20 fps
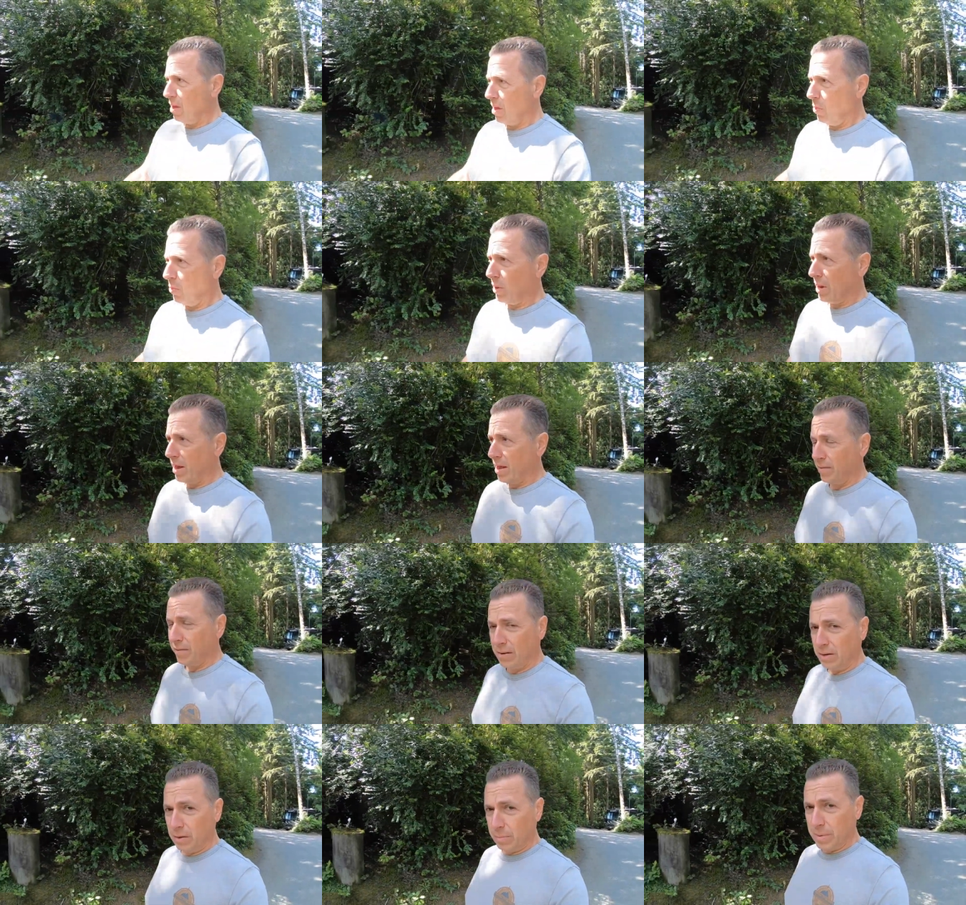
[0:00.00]
I want to
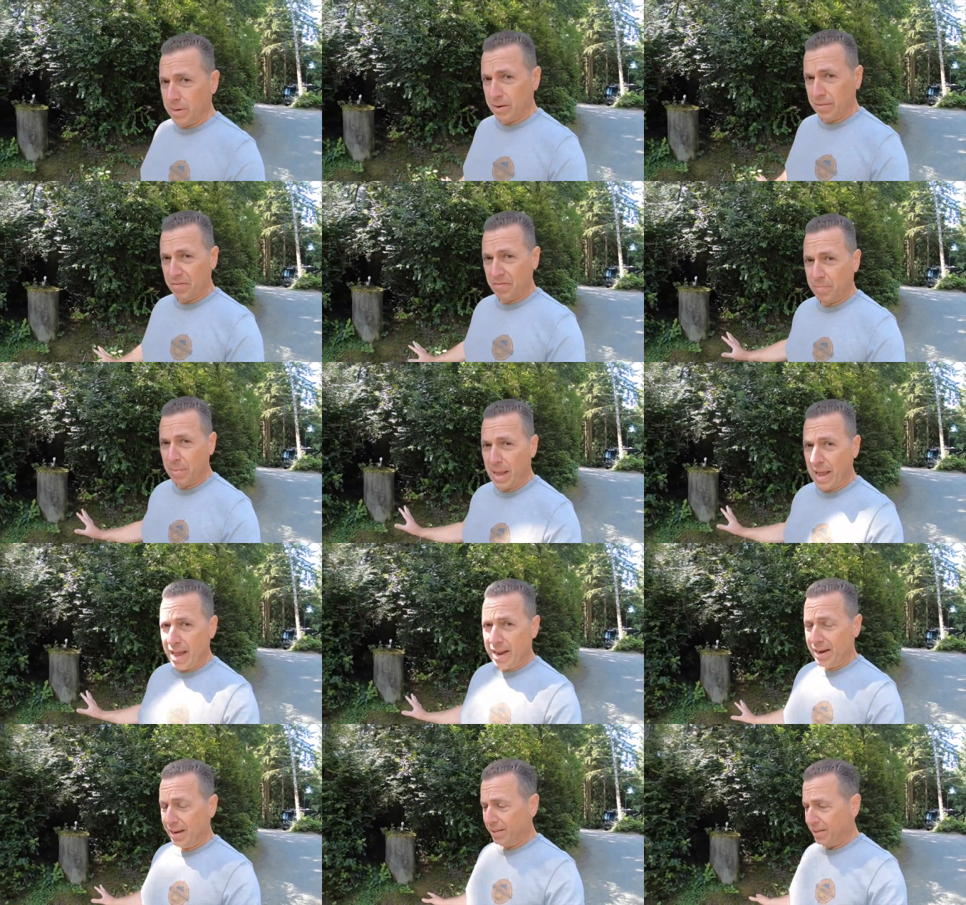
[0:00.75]
have a little bit of
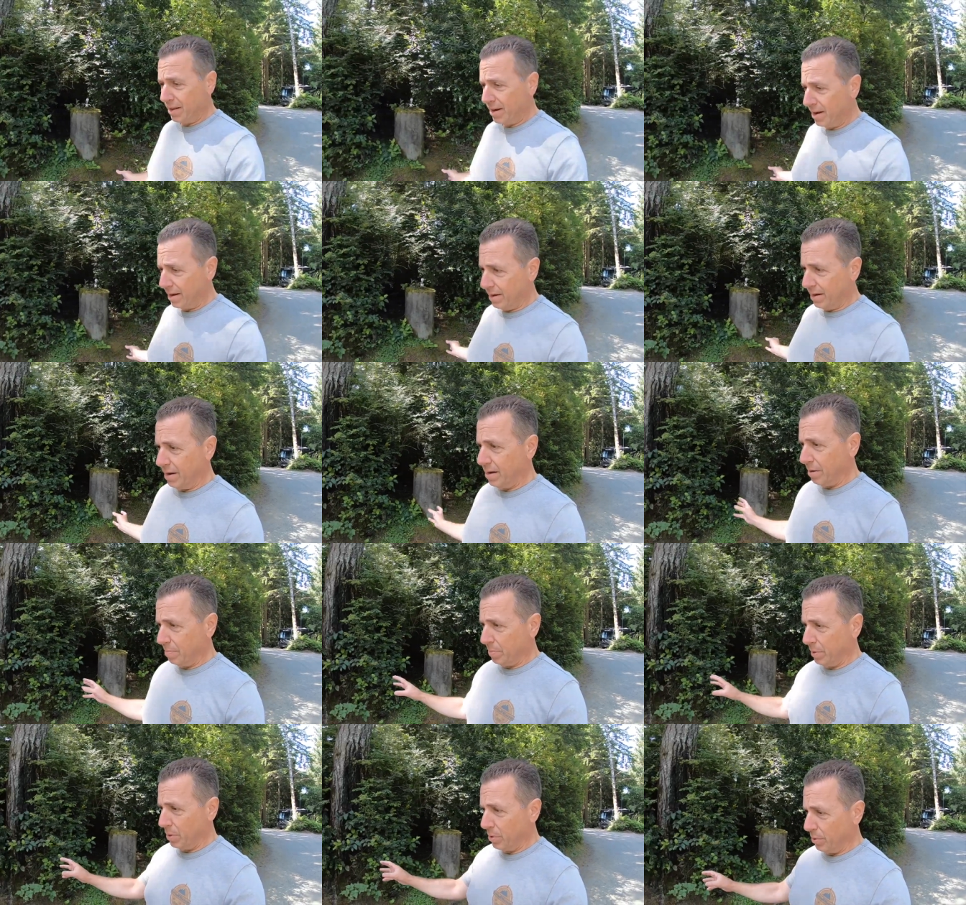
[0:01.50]
padding that I can
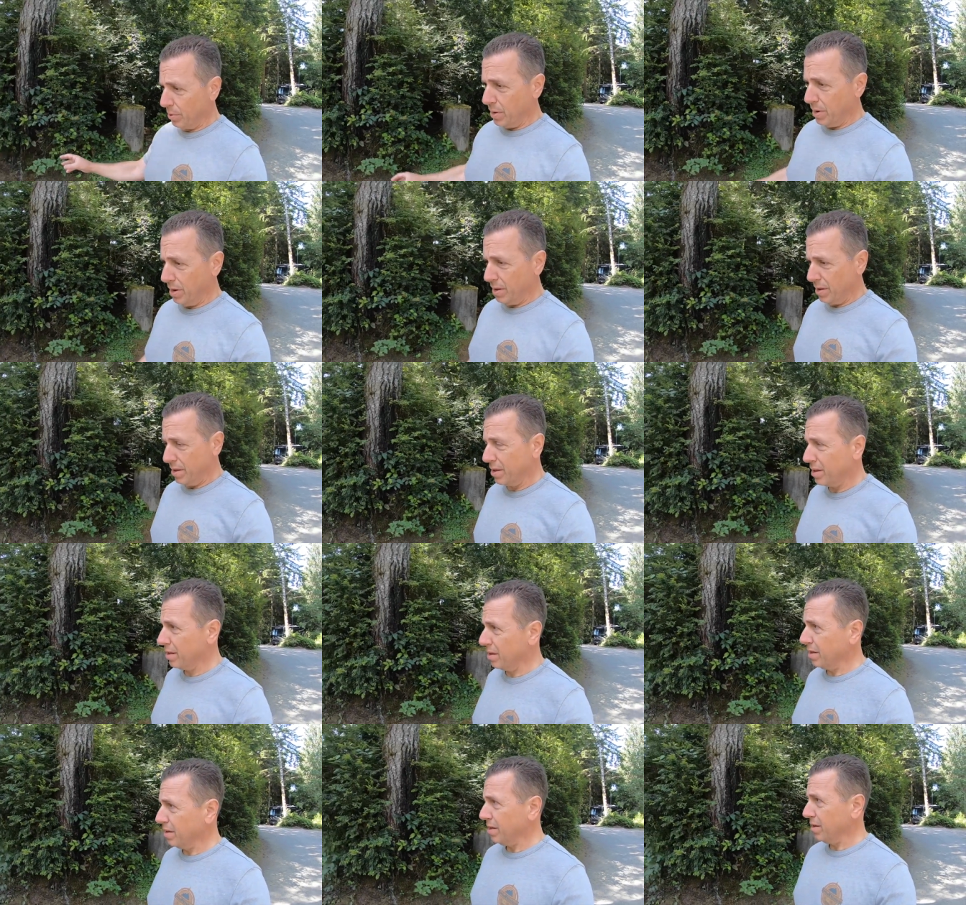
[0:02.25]
upload
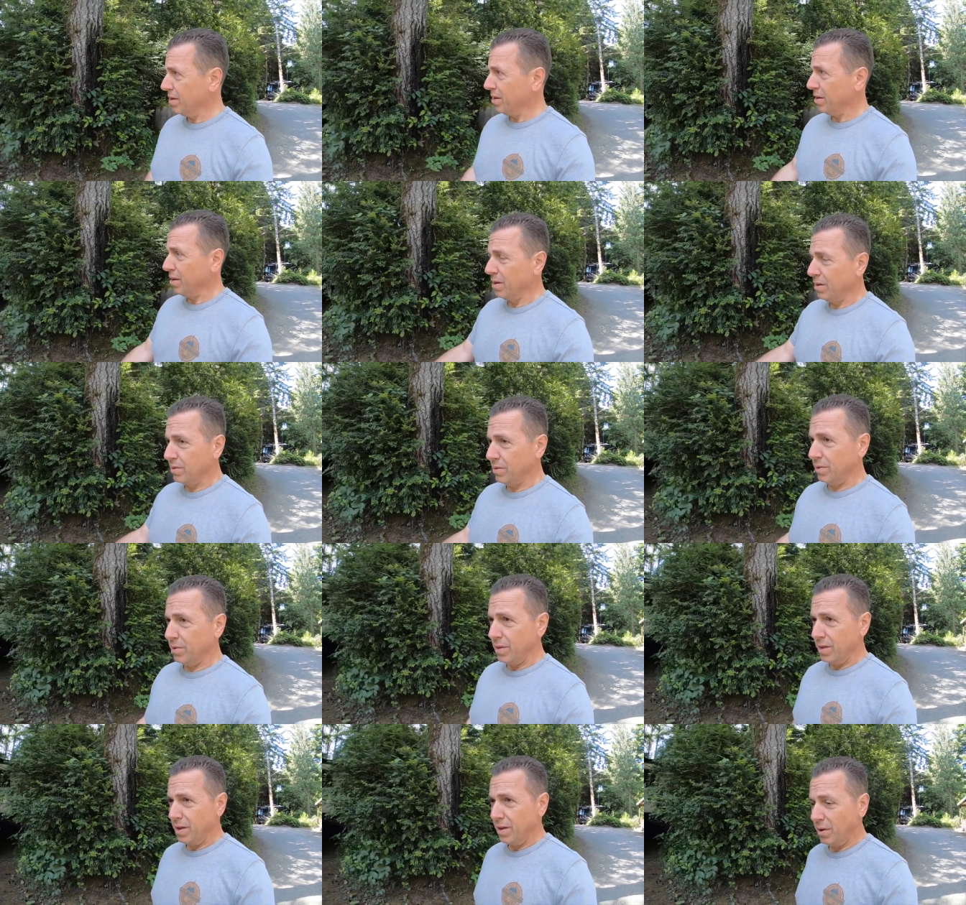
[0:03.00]

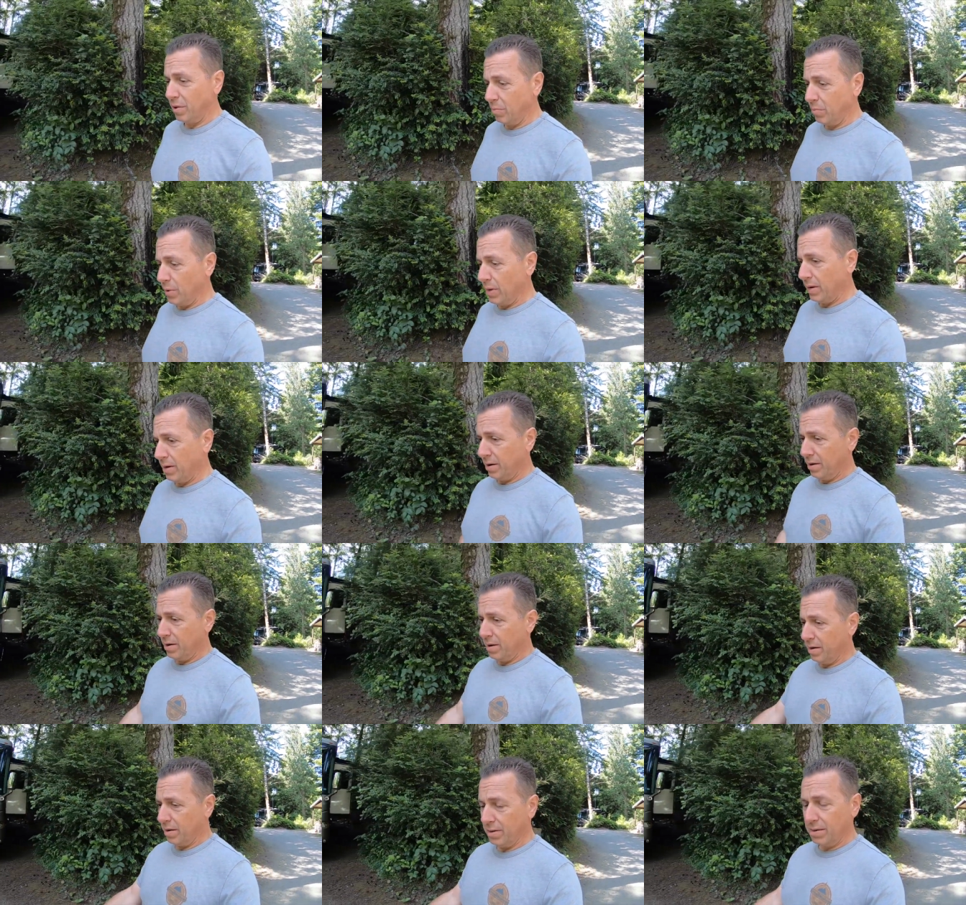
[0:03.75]
so that we
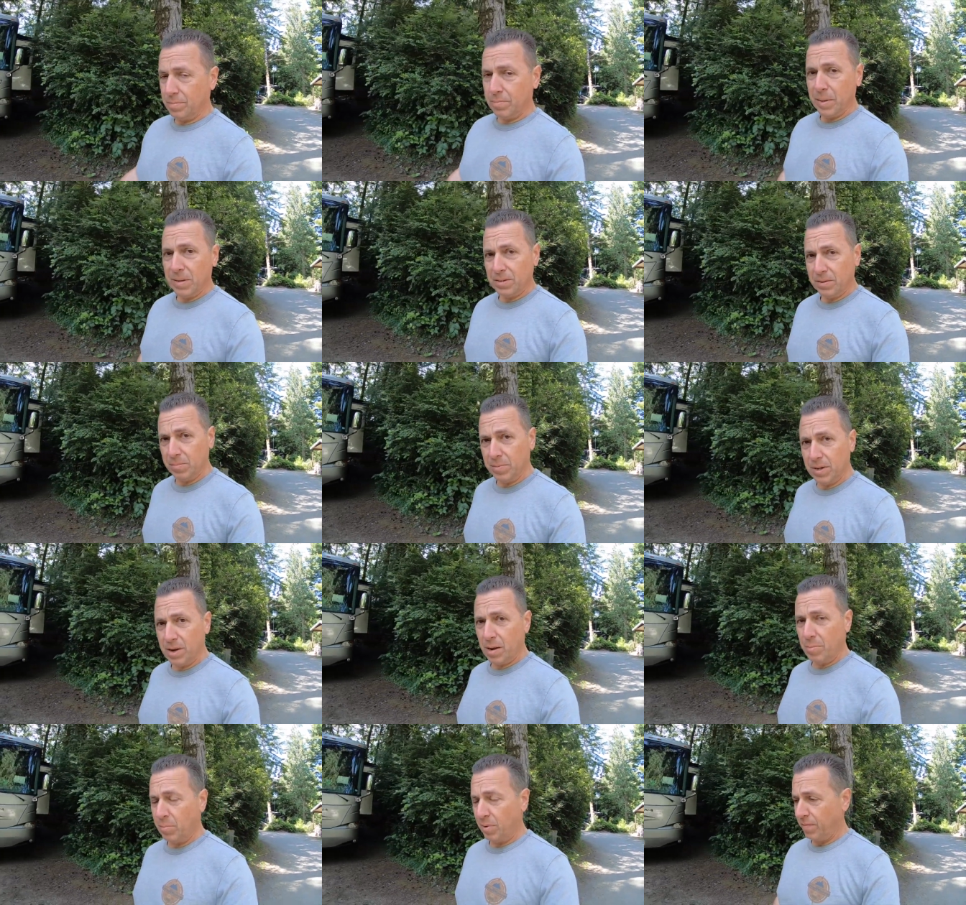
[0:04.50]
can spend some
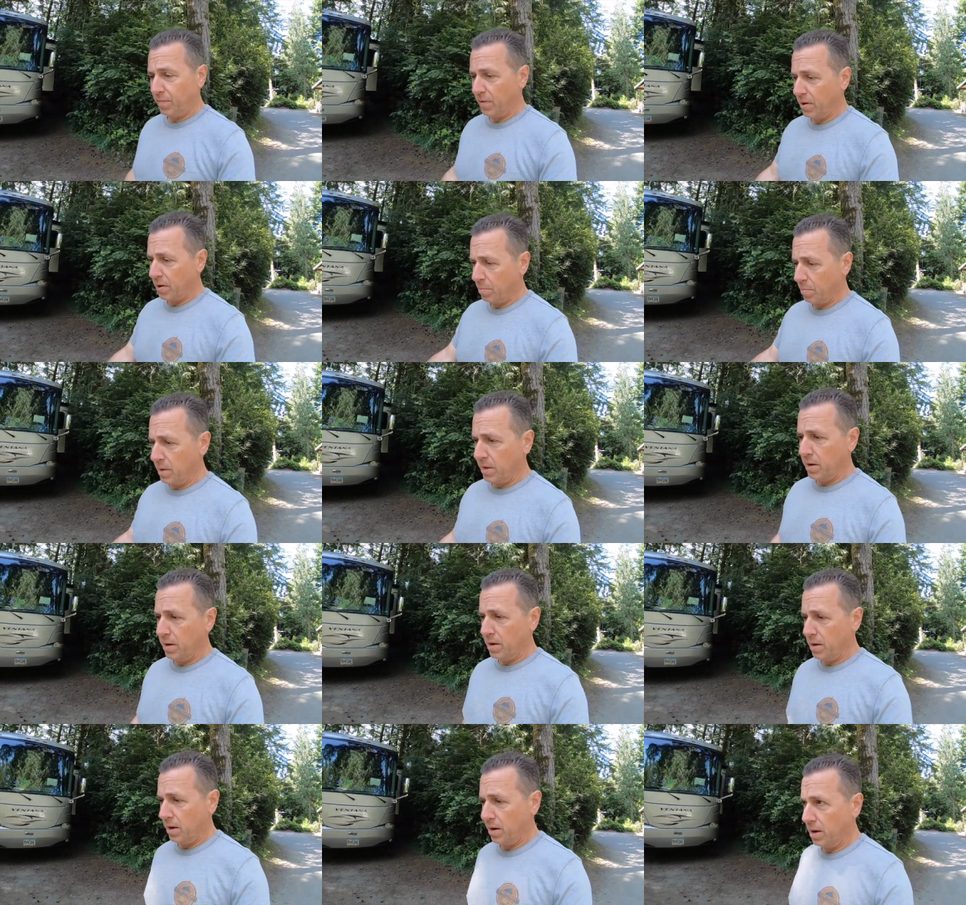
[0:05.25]
time with
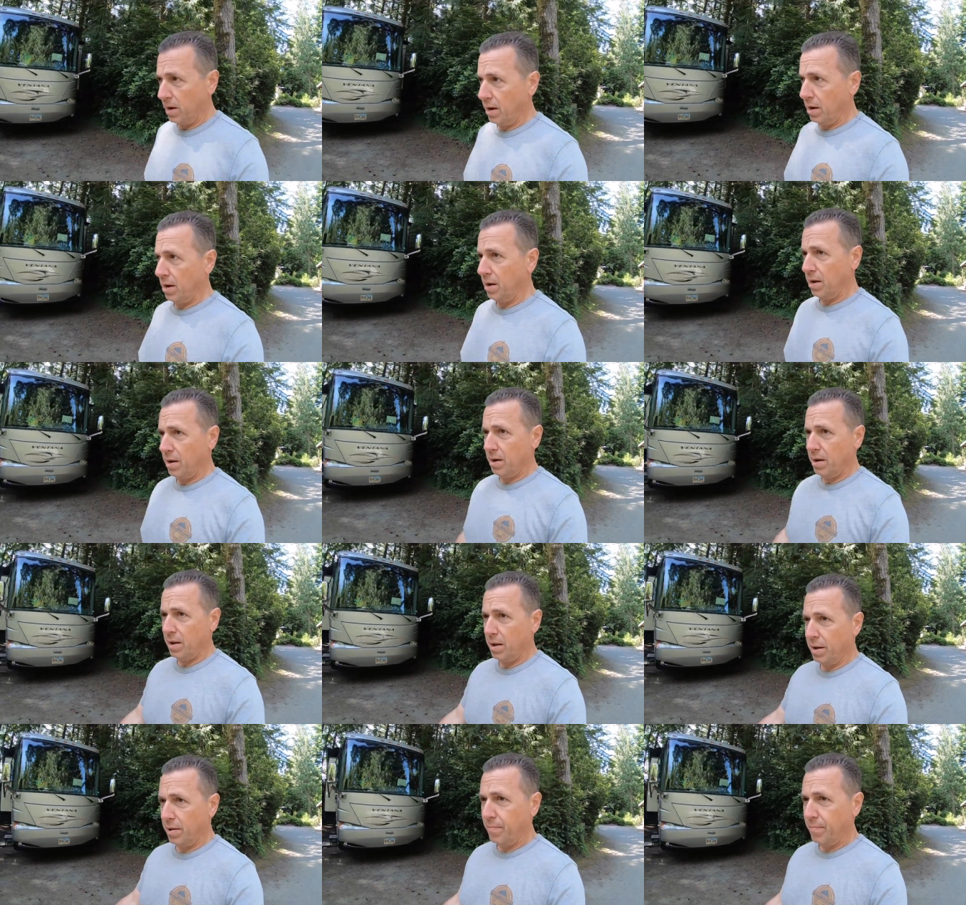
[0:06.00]
family and